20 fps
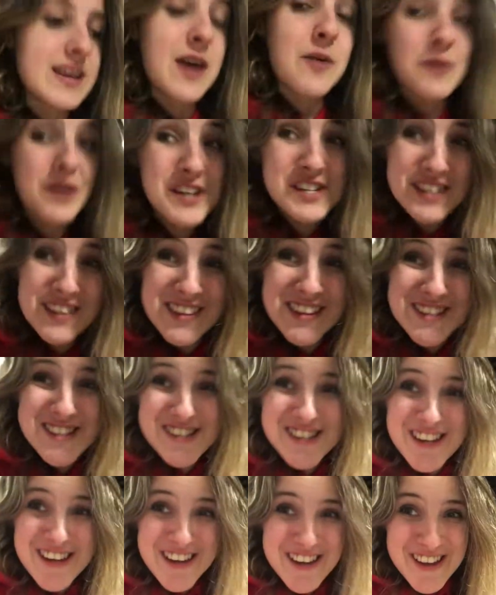I went to the
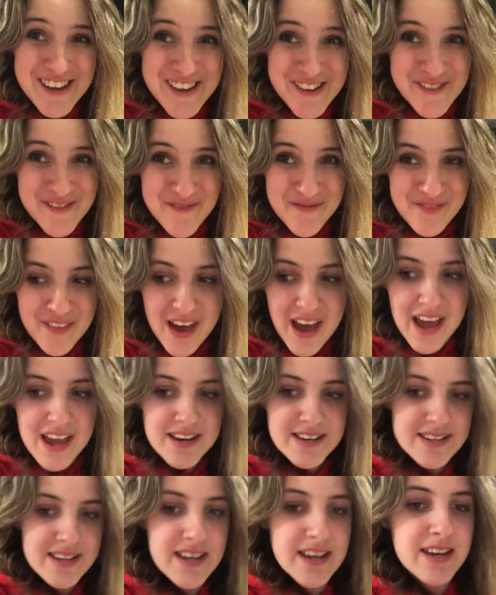gym. I
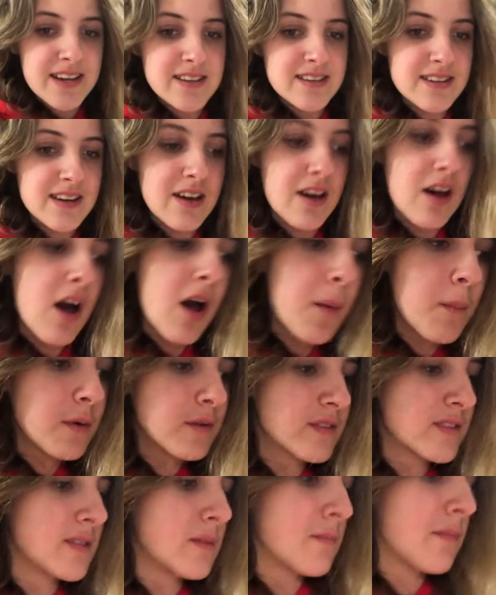did uh,
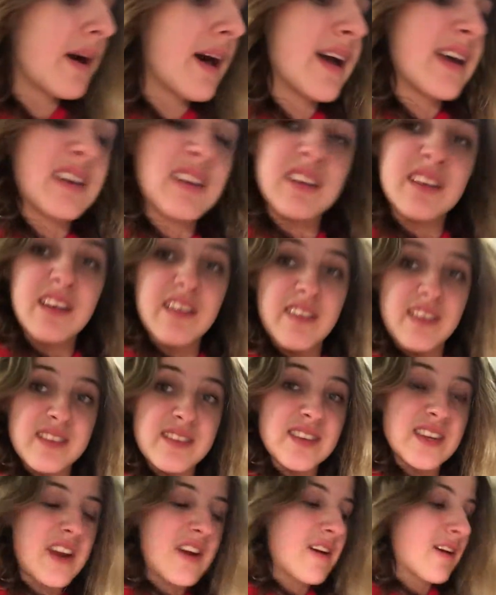almost a mile on the
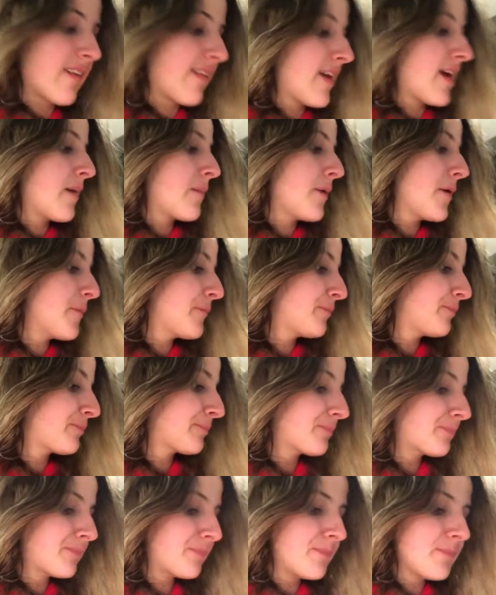stair climber.
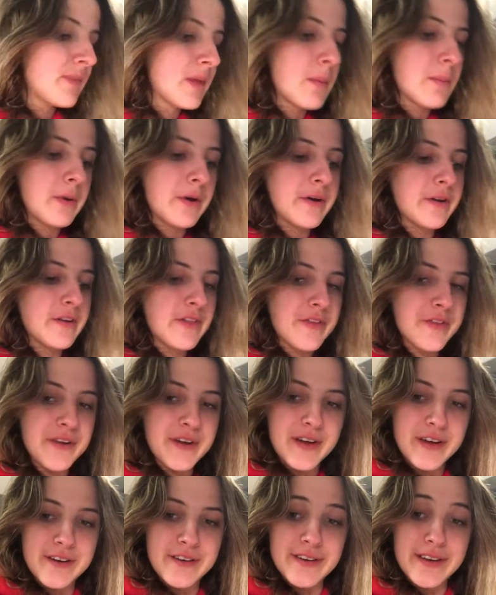Burned
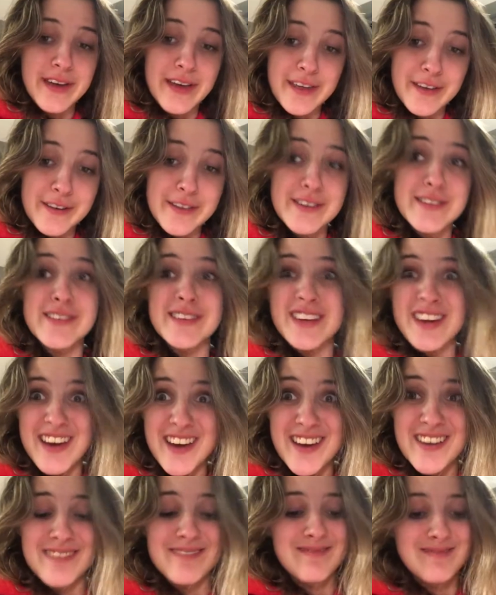300 calories, yeah.
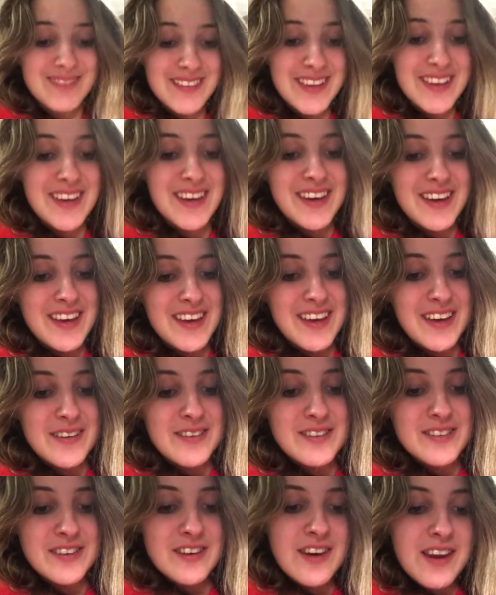It
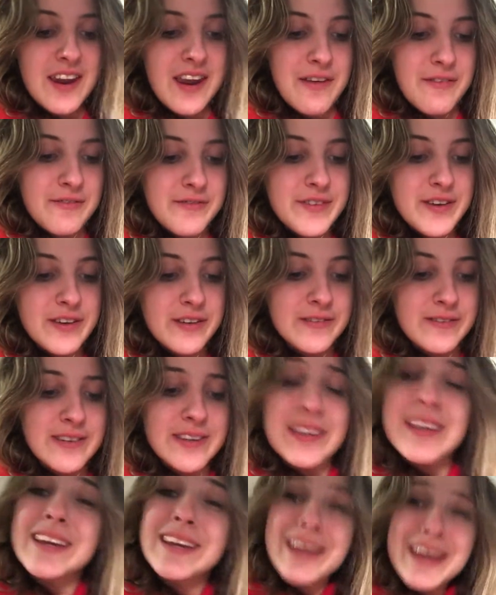was good and I feel
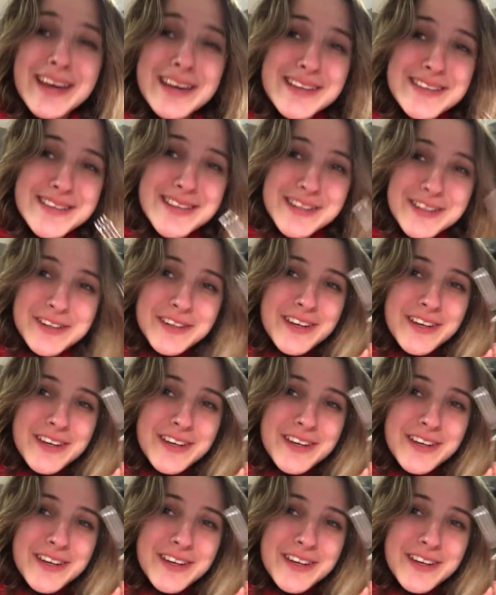really nice and